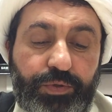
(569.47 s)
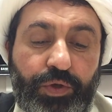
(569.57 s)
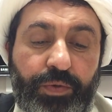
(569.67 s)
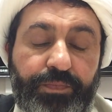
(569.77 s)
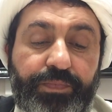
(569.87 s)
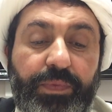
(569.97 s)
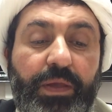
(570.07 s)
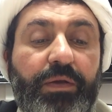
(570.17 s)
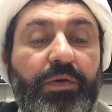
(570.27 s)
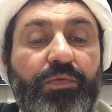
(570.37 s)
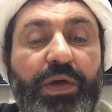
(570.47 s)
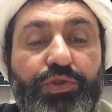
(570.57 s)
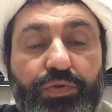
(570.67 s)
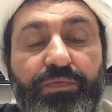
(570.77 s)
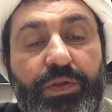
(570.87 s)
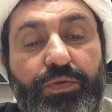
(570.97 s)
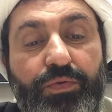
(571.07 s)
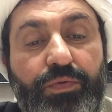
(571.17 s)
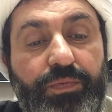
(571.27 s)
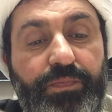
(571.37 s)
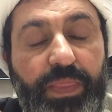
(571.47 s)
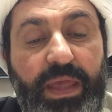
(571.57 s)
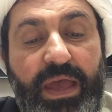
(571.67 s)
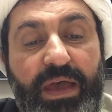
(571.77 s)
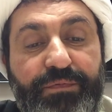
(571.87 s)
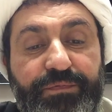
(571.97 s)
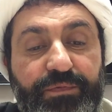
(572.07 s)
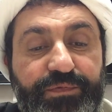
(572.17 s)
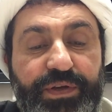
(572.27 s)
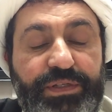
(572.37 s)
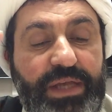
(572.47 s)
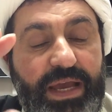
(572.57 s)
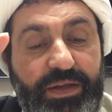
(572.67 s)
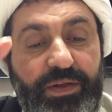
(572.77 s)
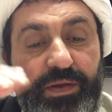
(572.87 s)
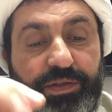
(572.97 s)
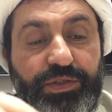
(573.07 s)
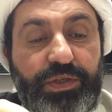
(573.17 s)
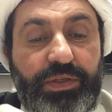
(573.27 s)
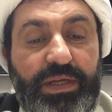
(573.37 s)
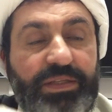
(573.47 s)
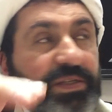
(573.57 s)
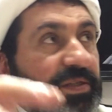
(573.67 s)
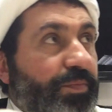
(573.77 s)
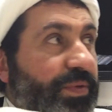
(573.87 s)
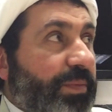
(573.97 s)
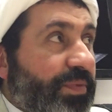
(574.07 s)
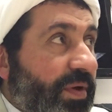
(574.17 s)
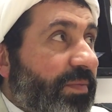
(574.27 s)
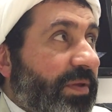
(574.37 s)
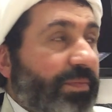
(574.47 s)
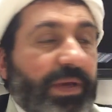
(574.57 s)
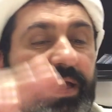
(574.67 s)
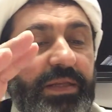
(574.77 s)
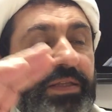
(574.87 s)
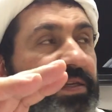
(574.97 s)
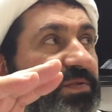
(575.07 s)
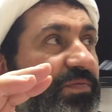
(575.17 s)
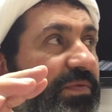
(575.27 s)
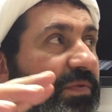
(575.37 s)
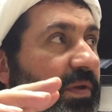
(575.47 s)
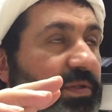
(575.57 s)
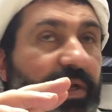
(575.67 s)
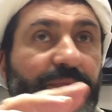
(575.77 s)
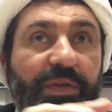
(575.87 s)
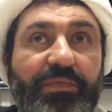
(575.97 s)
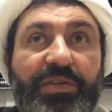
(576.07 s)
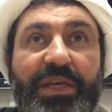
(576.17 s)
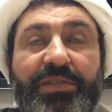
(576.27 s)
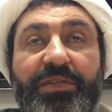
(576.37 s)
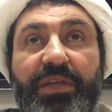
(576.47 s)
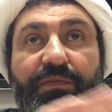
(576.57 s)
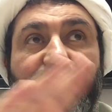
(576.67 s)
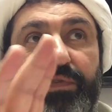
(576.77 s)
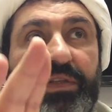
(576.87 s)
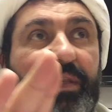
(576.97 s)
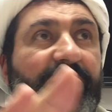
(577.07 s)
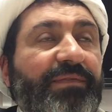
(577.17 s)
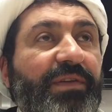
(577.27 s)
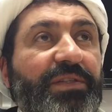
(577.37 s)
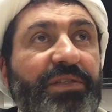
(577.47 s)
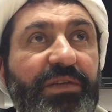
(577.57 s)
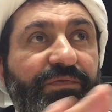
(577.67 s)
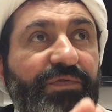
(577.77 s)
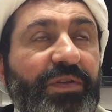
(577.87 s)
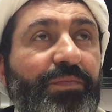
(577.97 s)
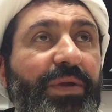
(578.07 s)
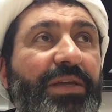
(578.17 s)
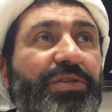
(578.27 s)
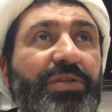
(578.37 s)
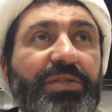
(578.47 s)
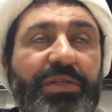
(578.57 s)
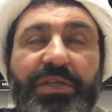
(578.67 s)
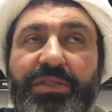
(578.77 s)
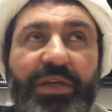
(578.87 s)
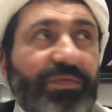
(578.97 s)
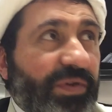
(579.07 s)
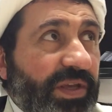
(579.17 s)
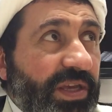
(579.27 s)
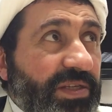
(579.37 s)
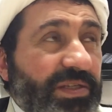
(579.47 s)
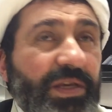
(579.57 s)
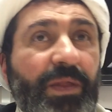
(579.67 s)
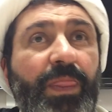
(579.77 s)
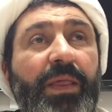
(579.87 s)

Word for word: So, what should we do first acknowledging that this is a big problem and it is uh, something which has different levels, different branches. It's not very easy.